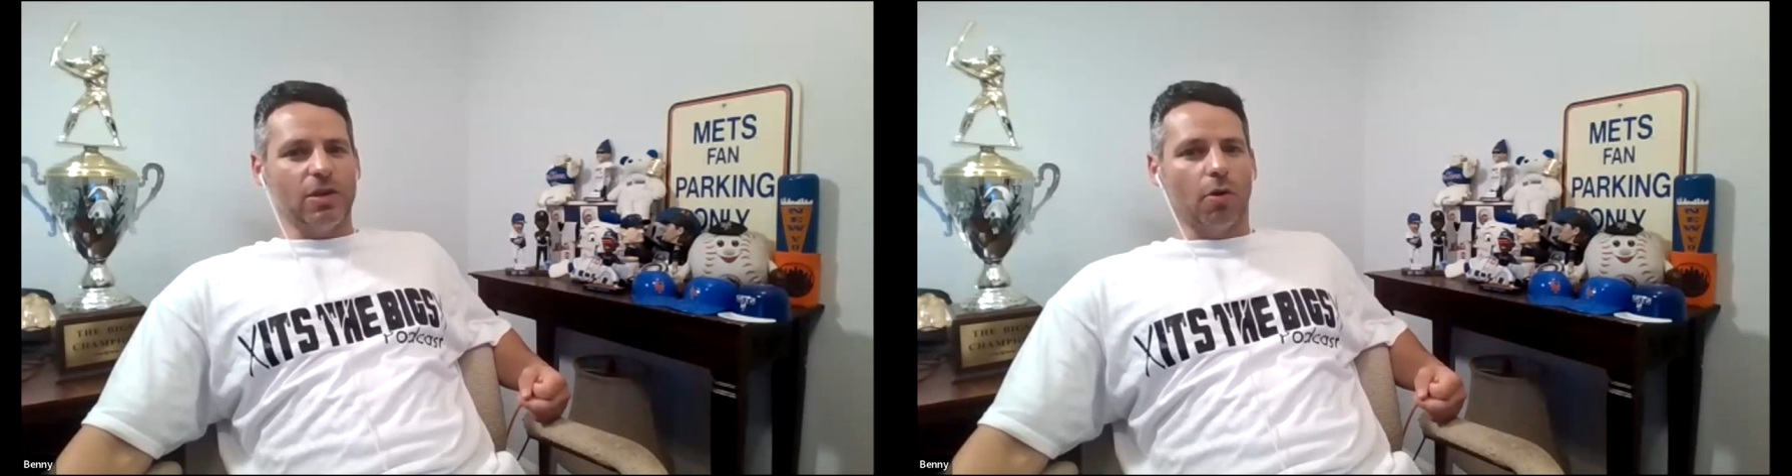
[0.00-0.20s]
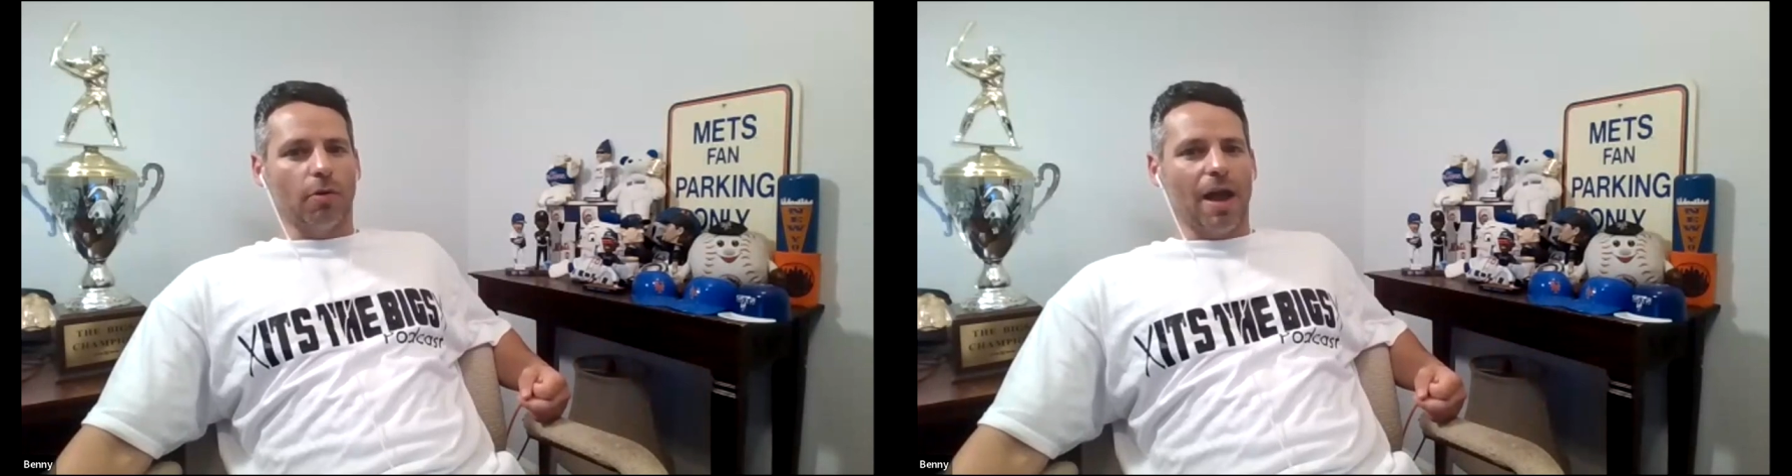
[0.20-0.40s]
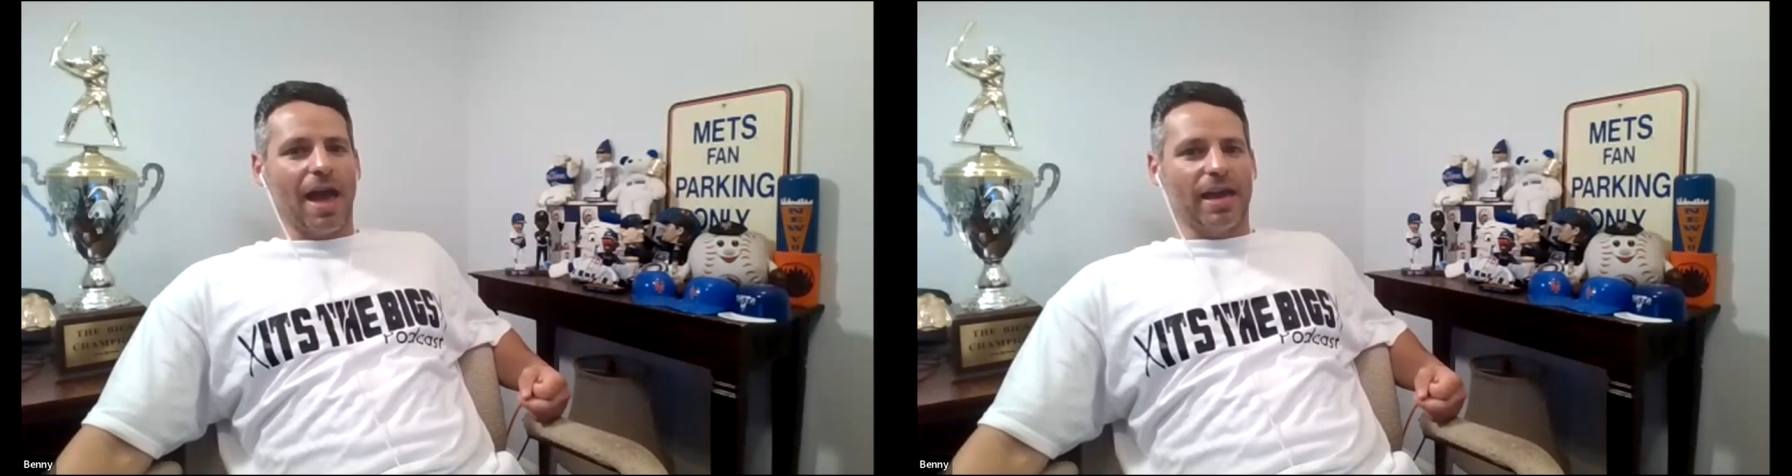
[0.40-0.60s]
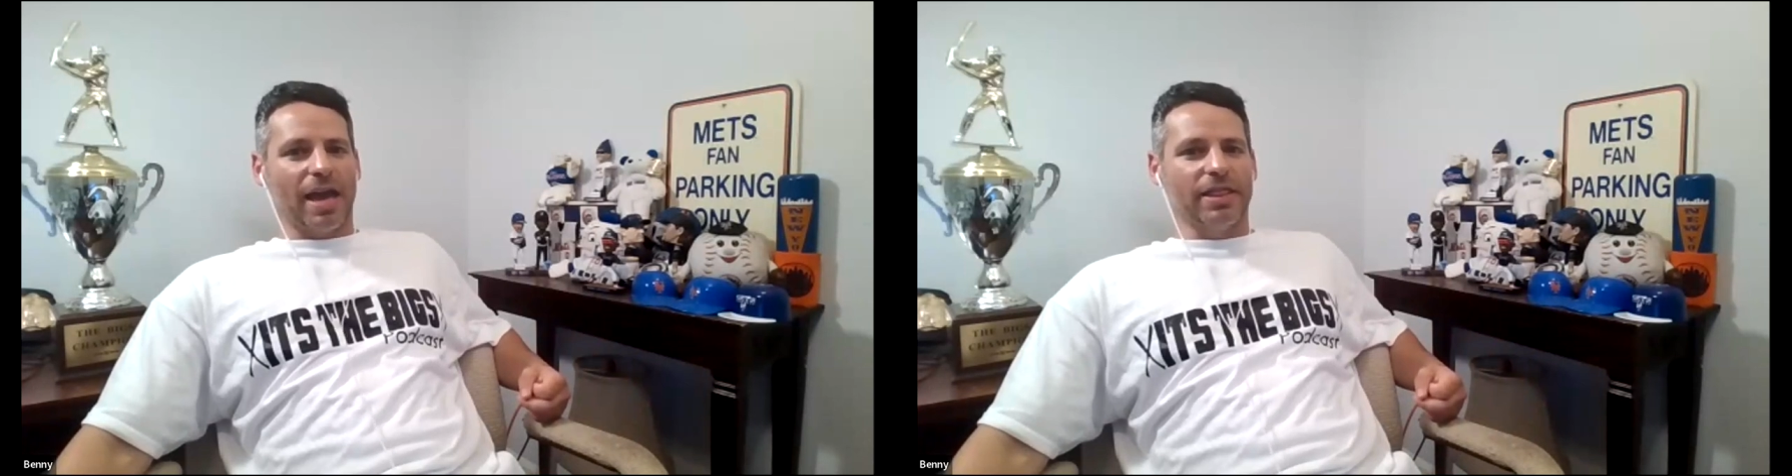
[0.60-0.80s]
ERA